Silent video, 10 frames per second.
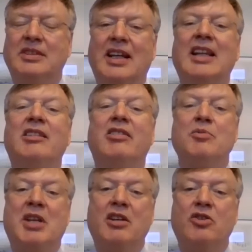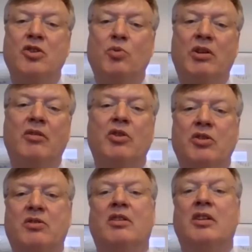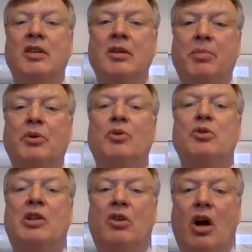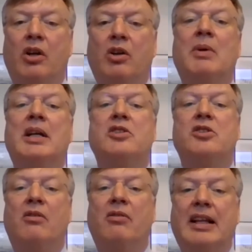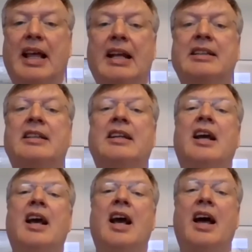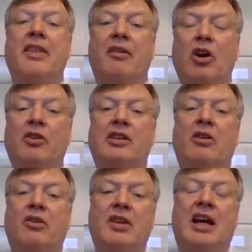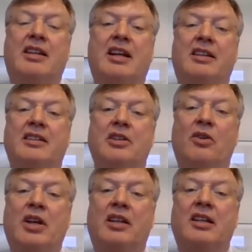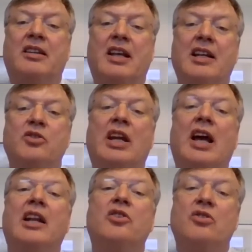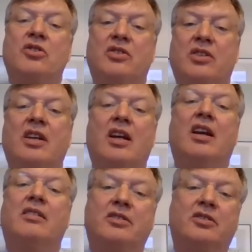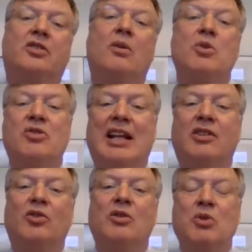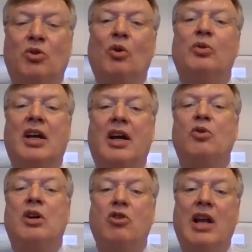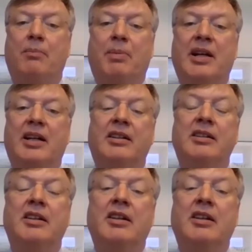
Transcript: interim sessions where you're just producing documents and stuff like that, and they cut down on that. That you can't just somehow send to them. You don't have to actually appear